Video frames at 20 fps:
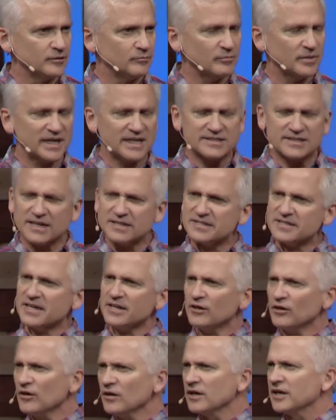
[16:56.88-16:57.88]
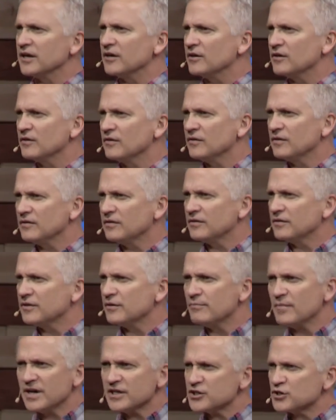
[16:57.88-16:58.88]
But as I said earlier, the
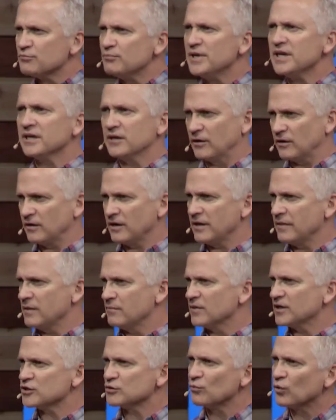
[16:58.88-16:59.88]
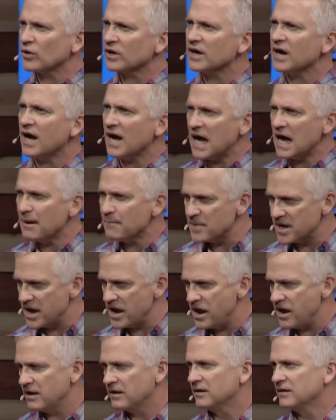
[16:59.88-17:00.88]
much bigger and the much more
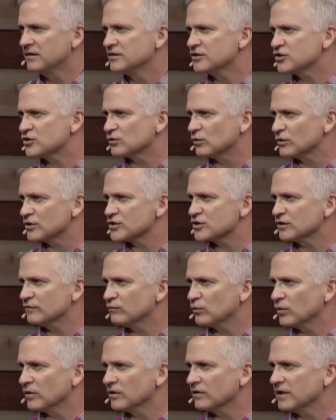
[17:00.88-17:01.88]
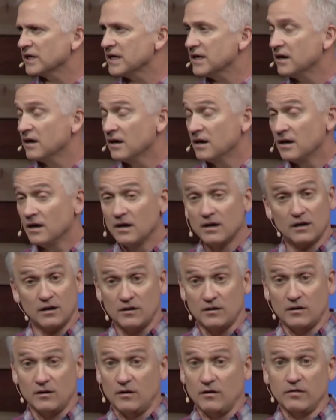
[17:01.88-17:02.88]
common source of worry
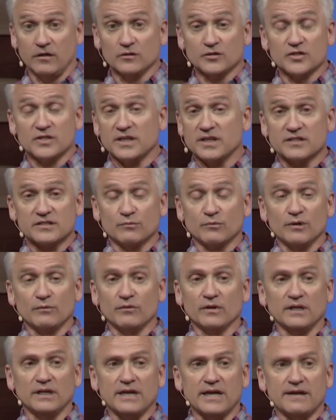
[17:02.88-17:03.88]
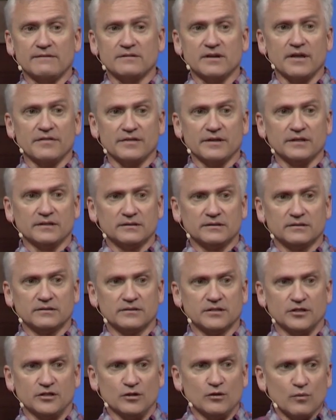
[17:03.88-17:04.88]
are those things that we really had nothing
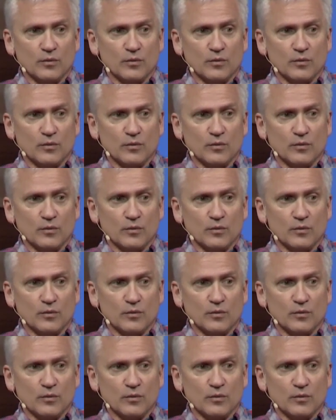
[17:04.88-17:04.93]
to do